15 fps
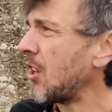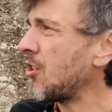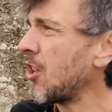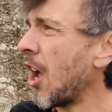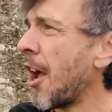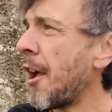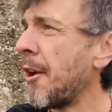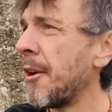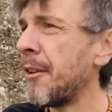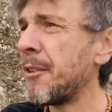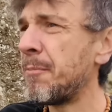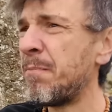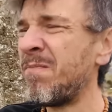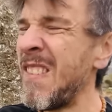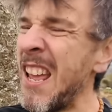So,
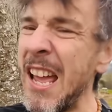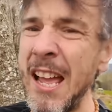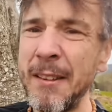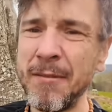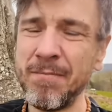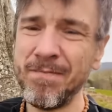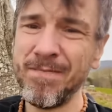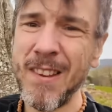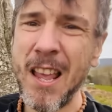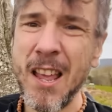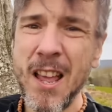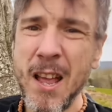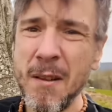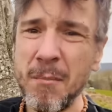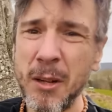yeah,
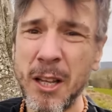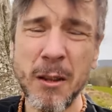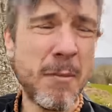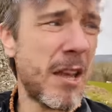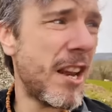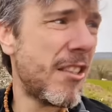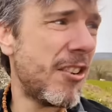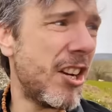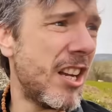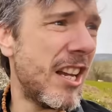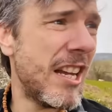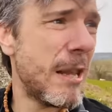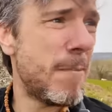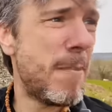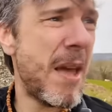probably going to be another
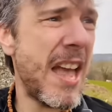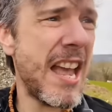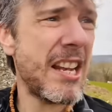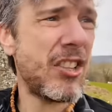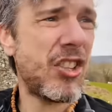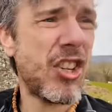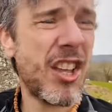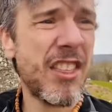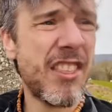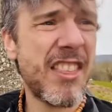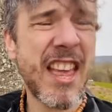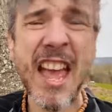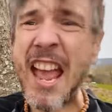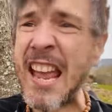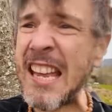early pitch, I
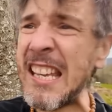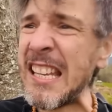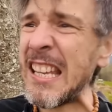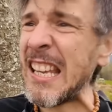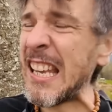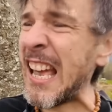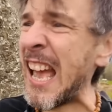think.